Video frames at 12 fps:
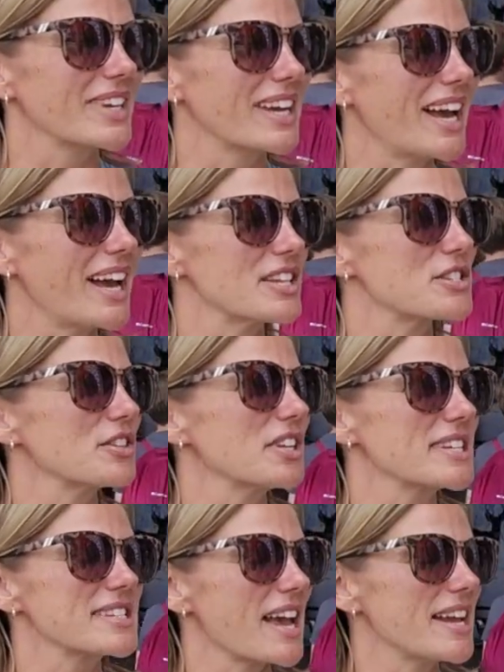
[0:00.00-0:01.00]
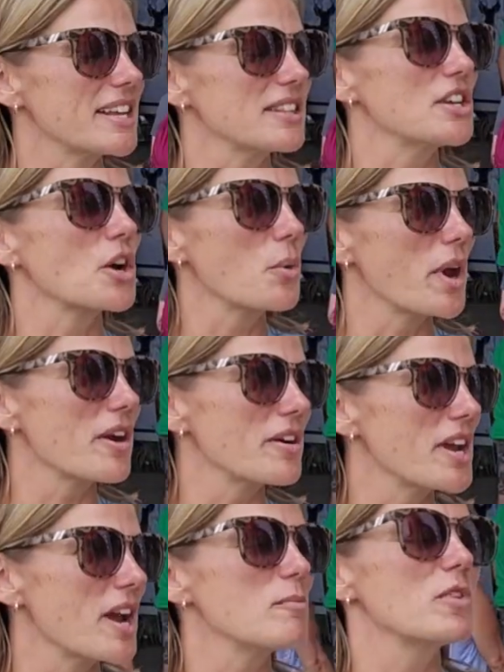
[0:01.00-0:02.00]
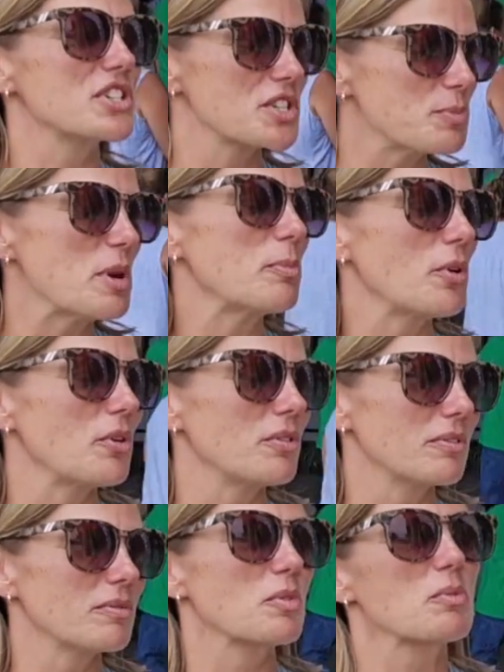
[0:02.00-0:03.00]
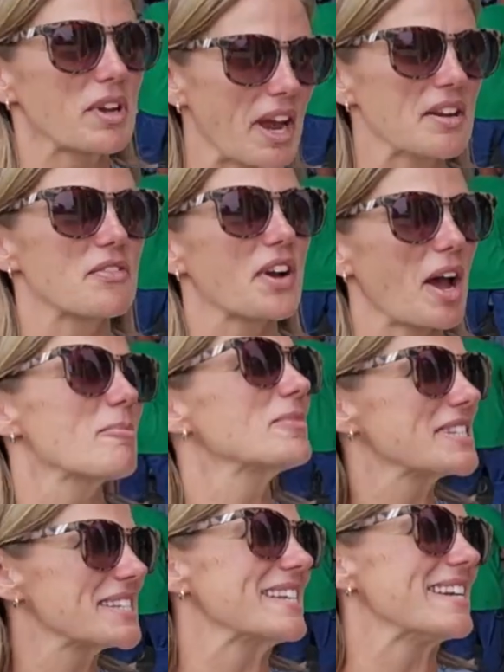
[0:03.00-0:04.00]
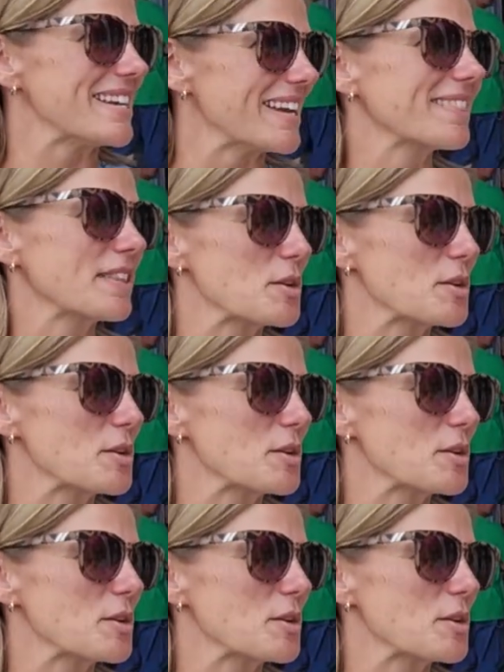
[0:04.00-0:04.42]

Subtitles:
Yeah, it's really exciting. The aquarium, which is people kind of come to see at the